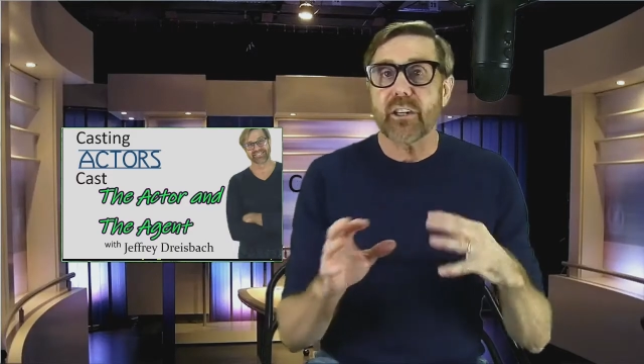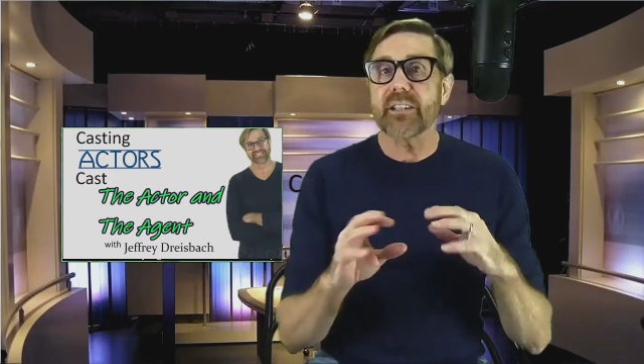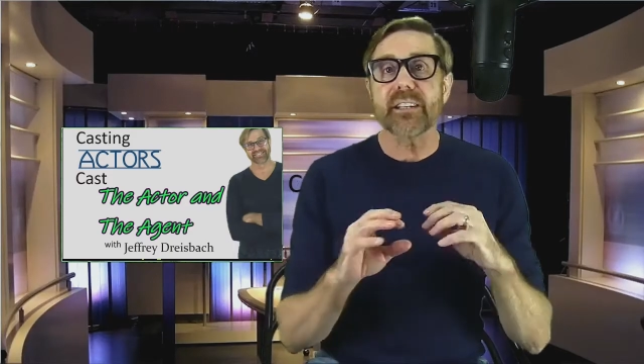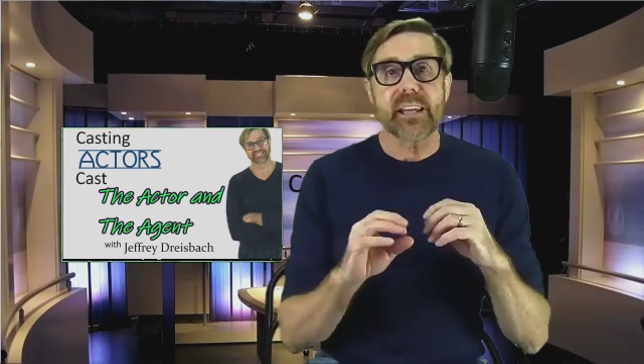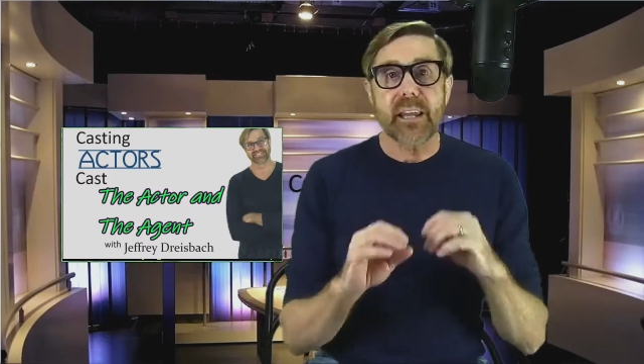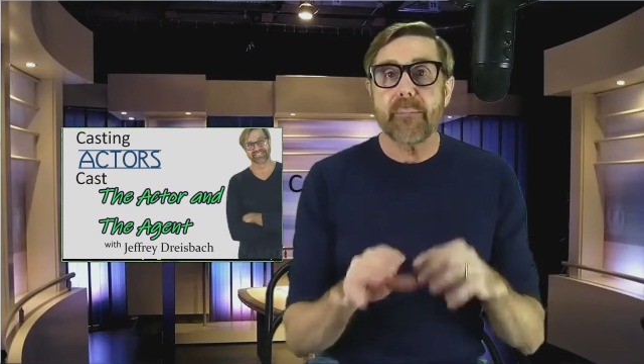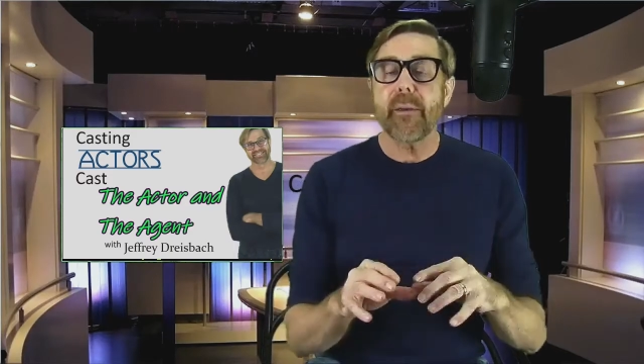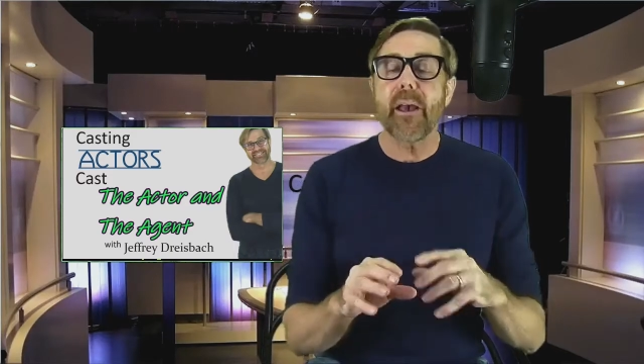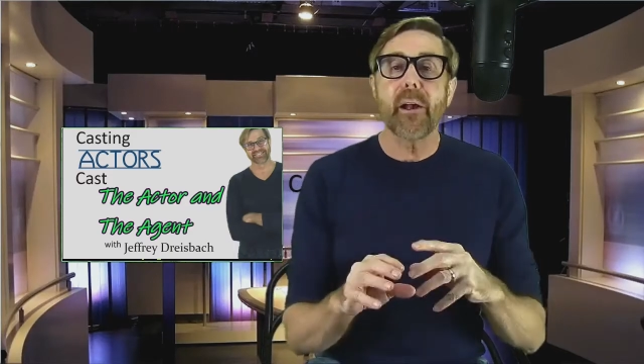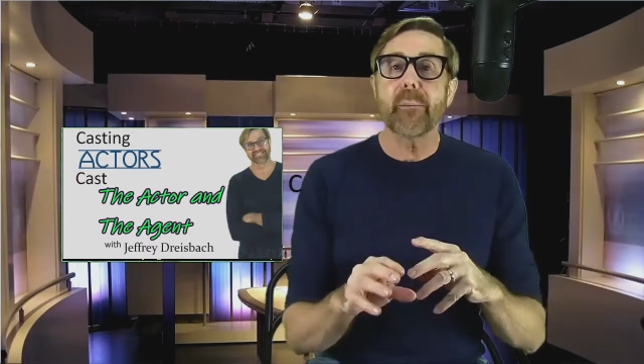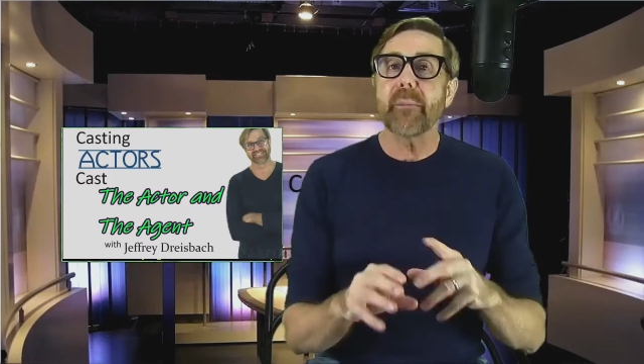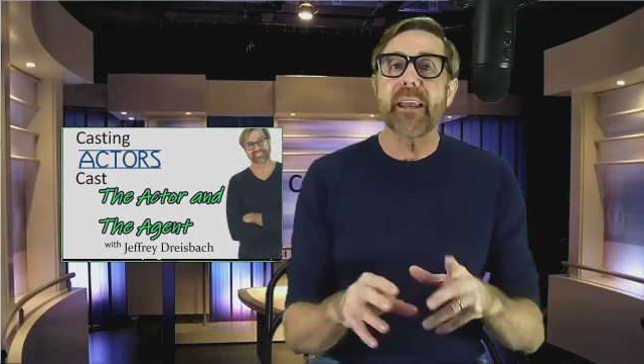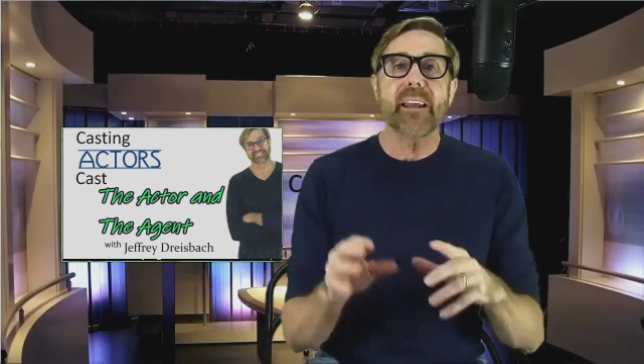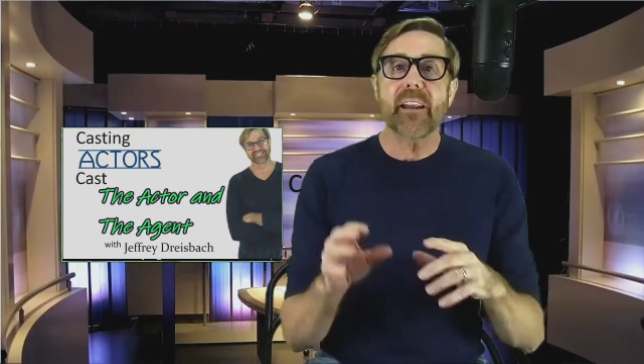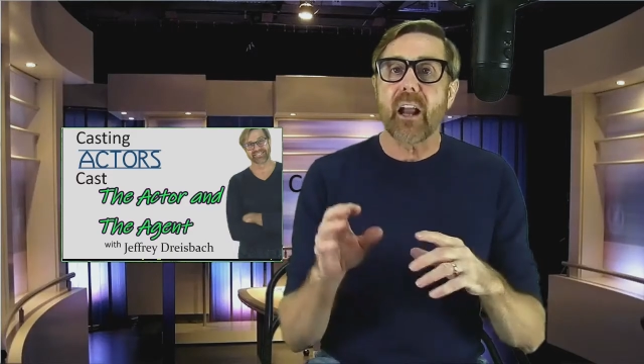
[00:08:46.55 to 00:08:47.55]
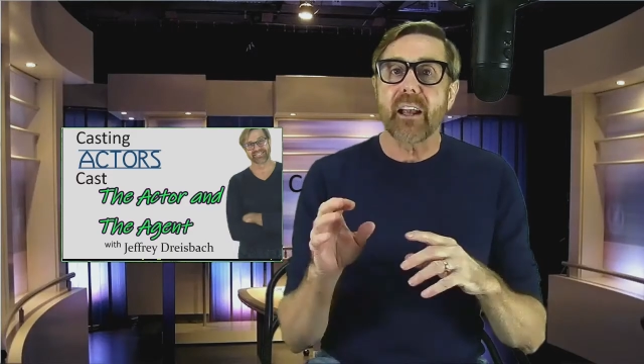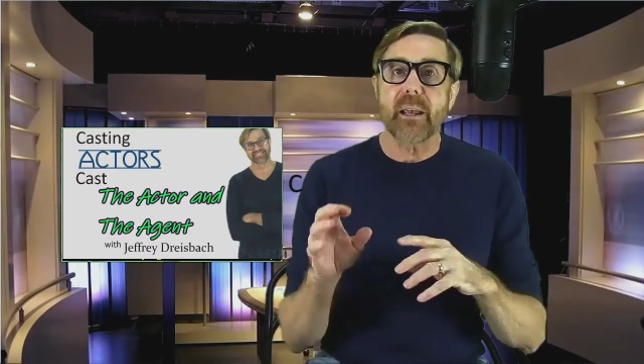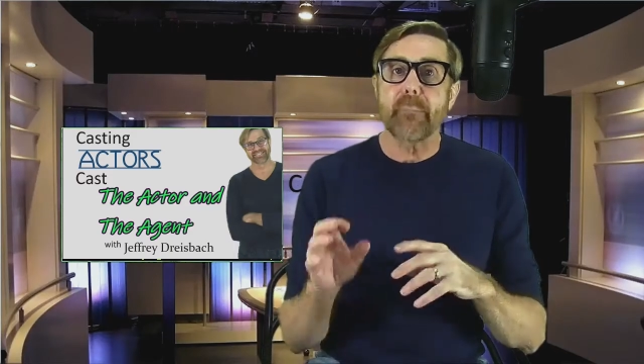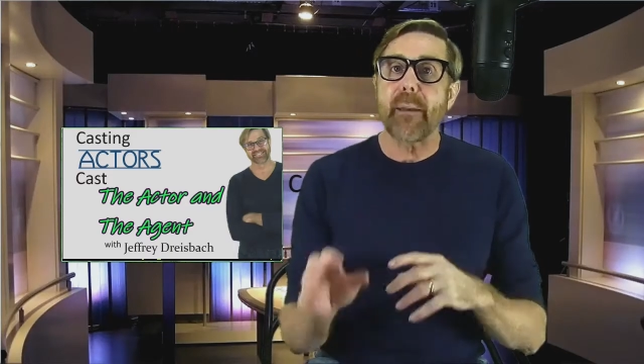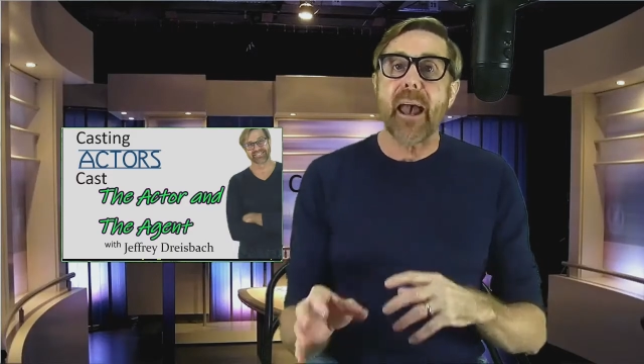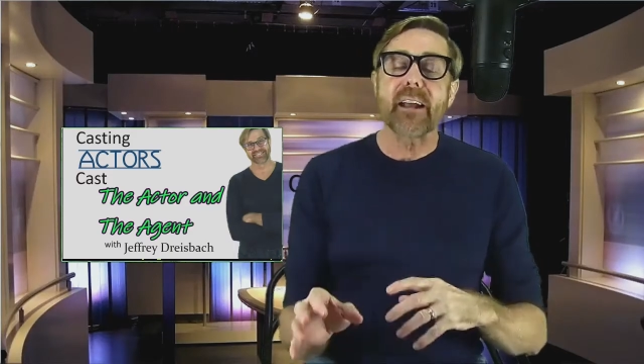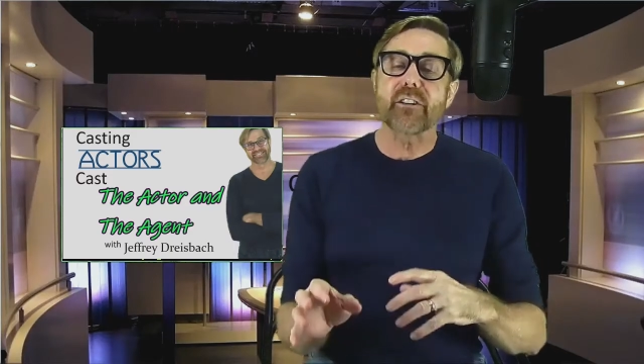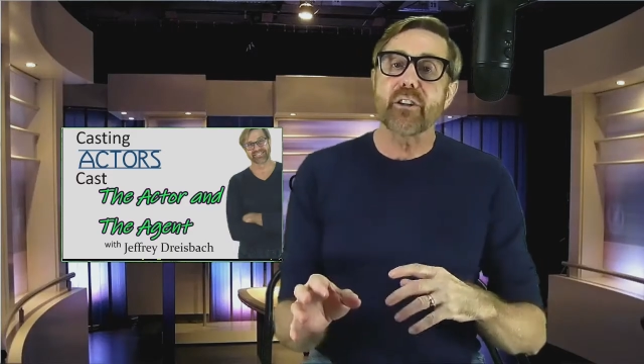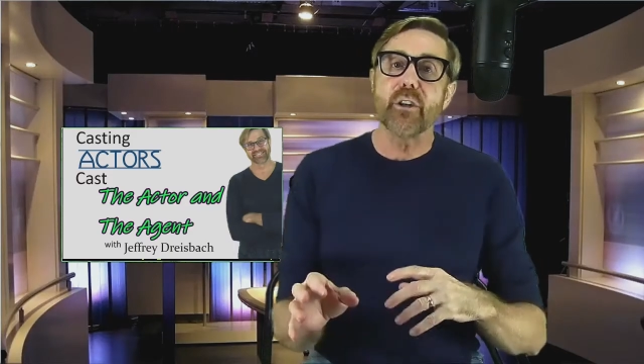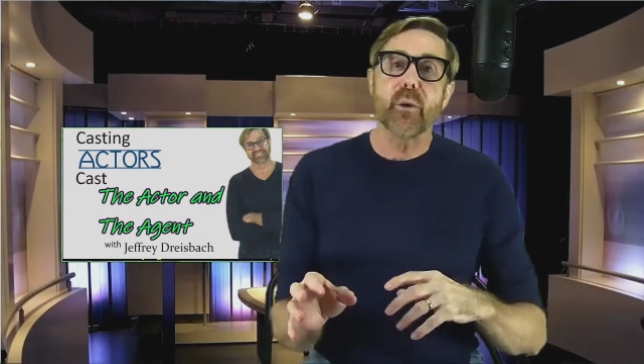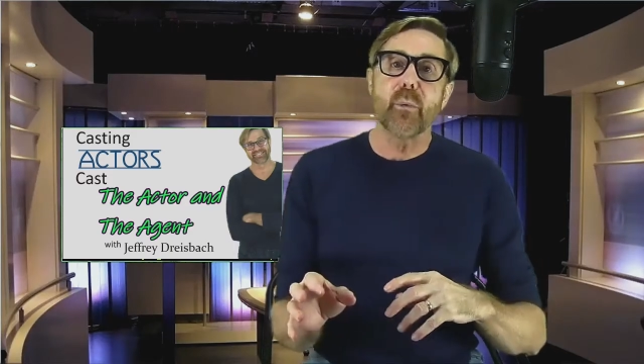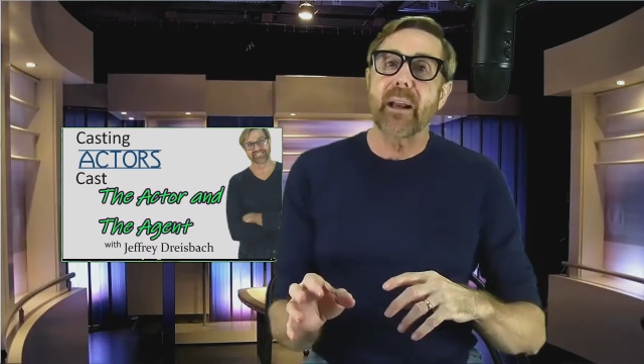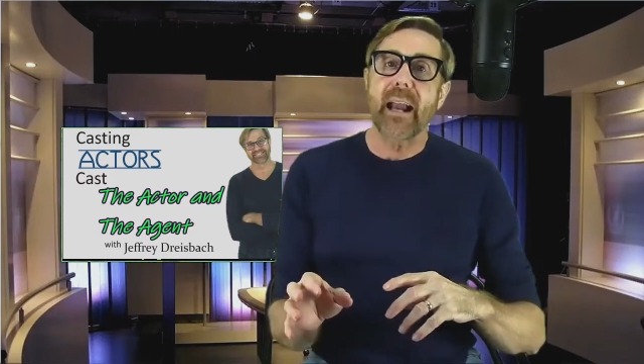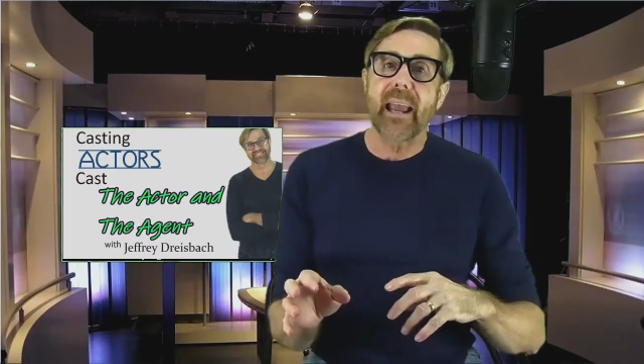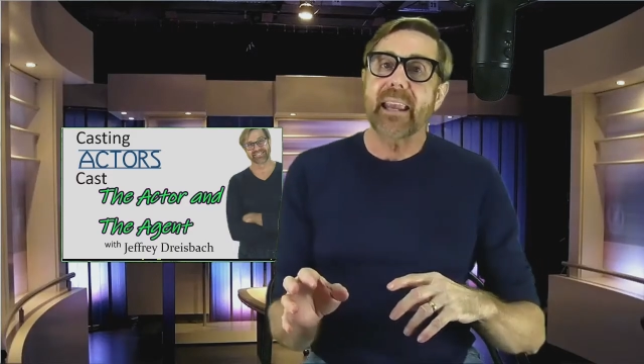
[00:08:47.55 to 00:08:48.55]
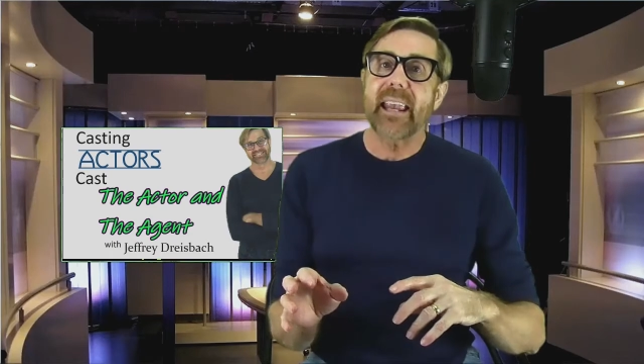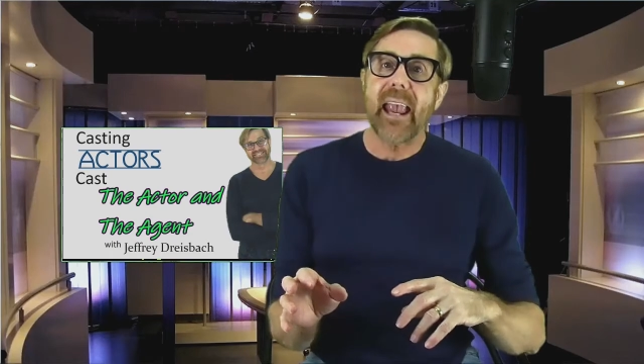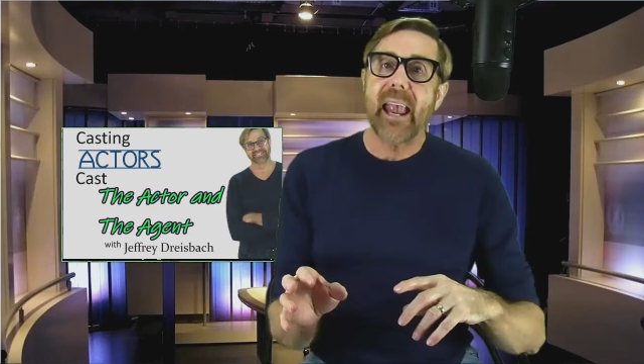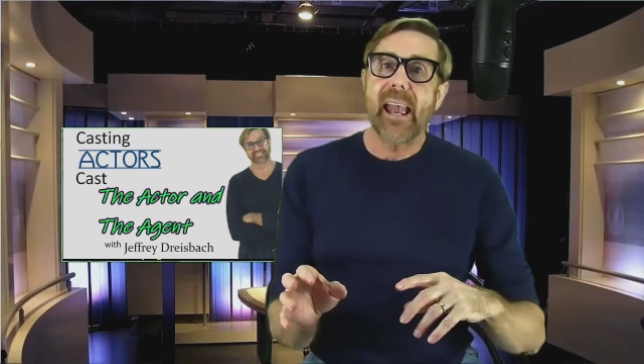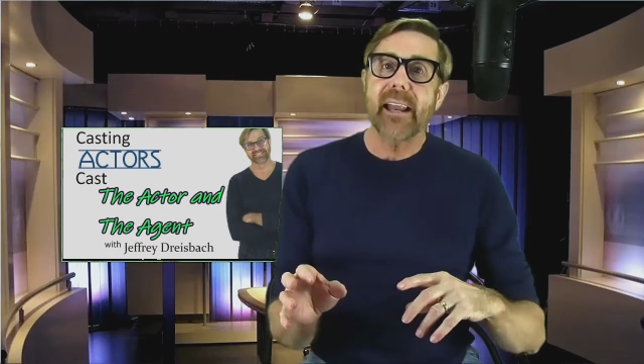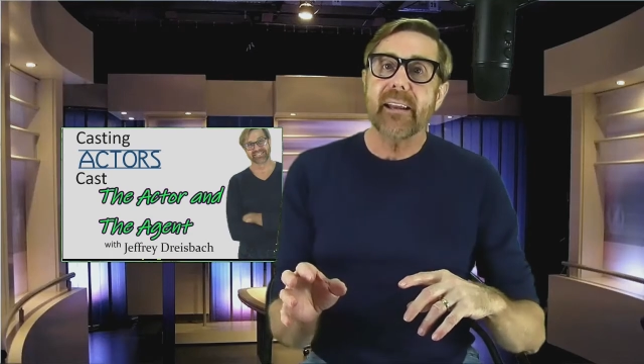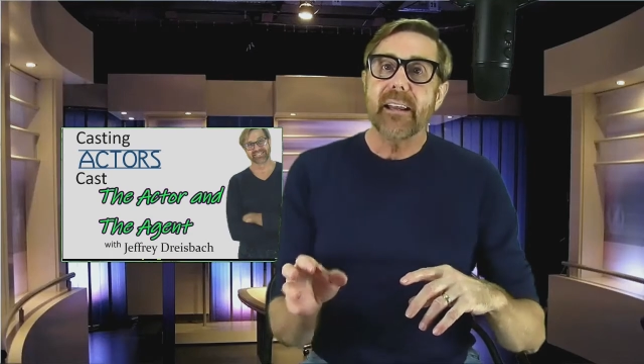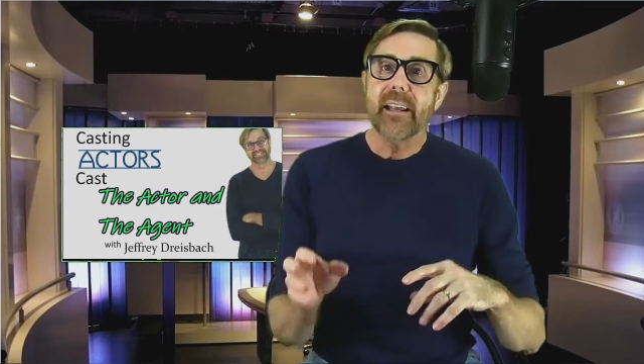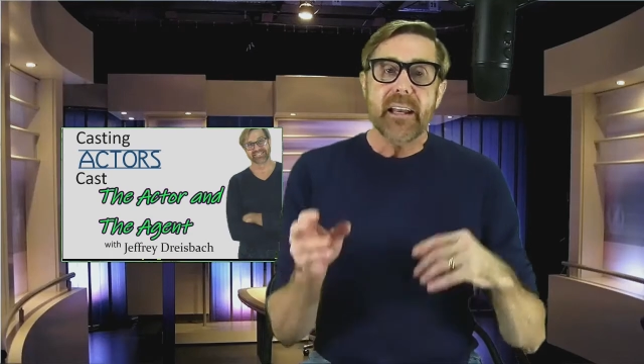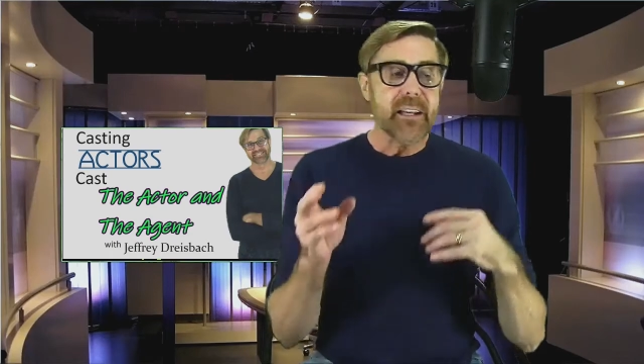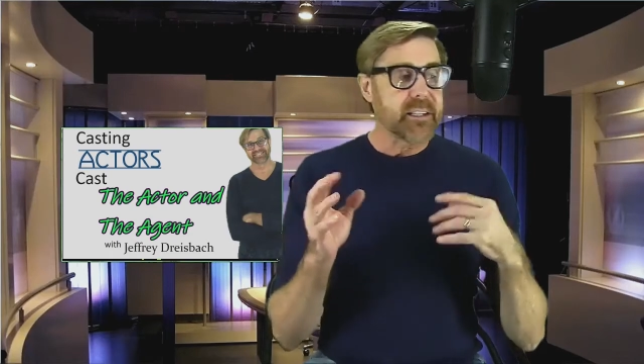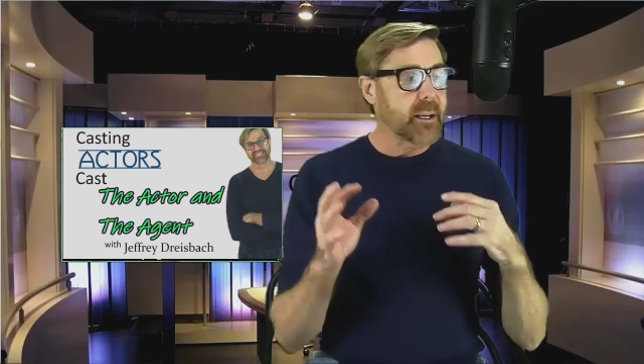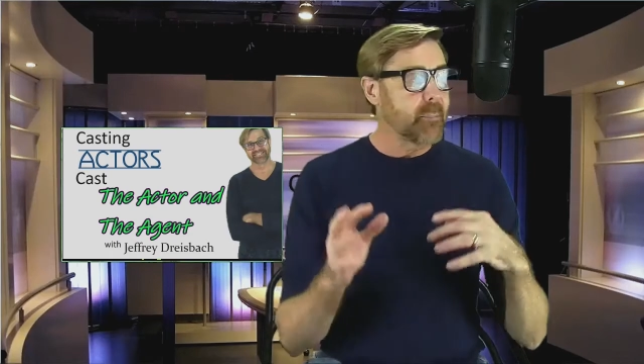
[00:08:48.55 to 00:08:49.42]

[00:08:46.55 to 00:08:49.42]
just email me and I'll get back to you when I can.